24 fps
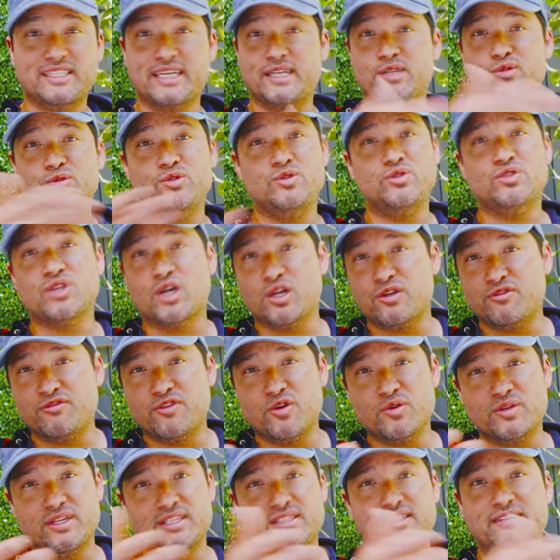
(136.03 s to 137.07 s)
I don't use
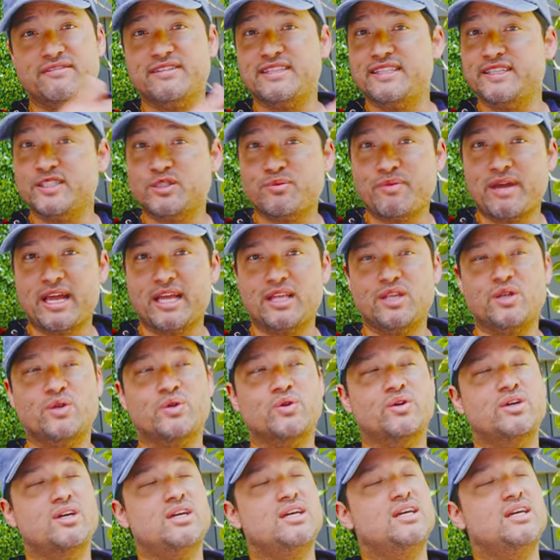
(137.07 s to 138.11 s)
autofocus; everything's manual.